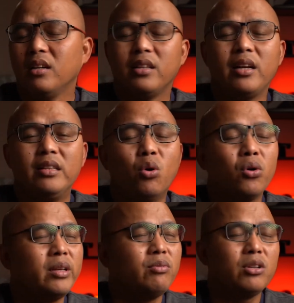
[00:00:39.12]
they
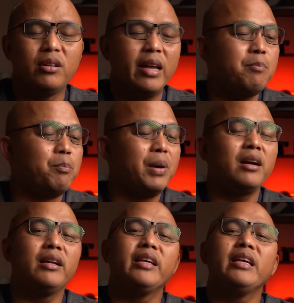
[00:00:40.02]

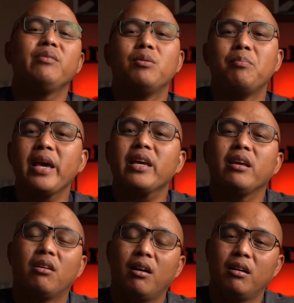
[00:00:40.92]
barely even make it
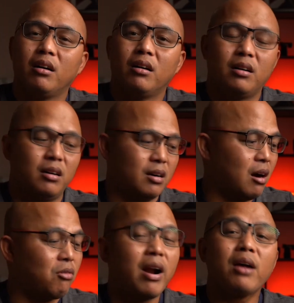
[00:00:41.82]

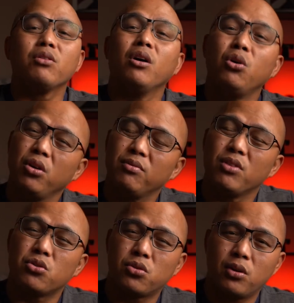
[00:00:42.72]
around the hood of the
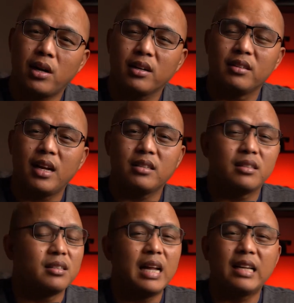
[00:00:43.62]
truck.
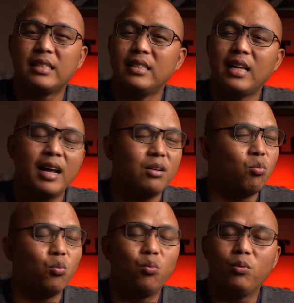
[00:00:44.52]
That's not
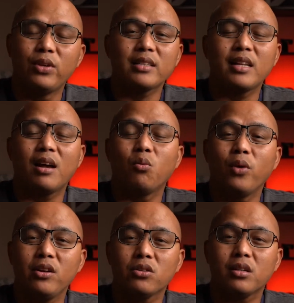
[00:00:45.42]
a
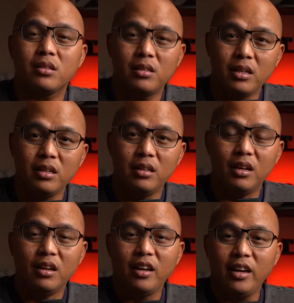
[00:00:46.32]
way to succeed
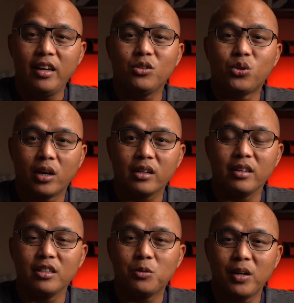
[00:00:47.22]
in
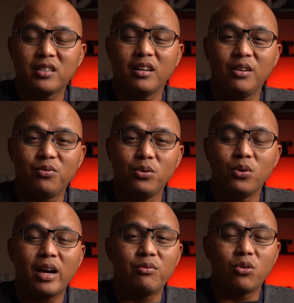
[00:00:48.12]
trucking, especially if you
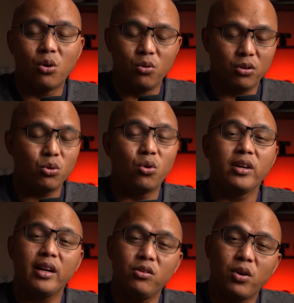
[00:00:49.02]
have your own
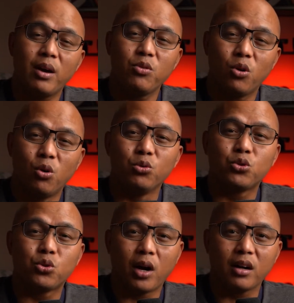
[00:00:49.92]
authority and you have your own
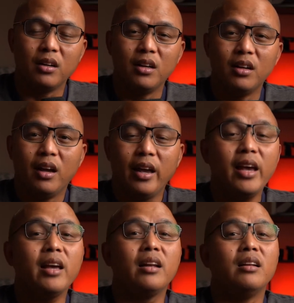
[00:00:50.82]
truck,
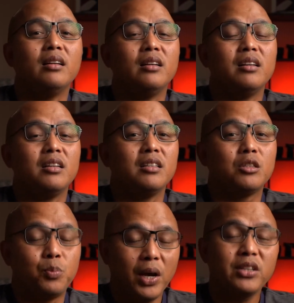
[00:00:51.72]
and
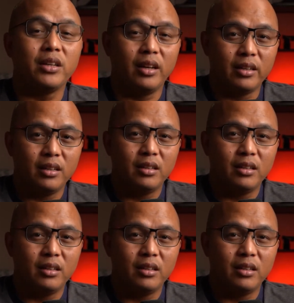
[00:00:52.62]
especially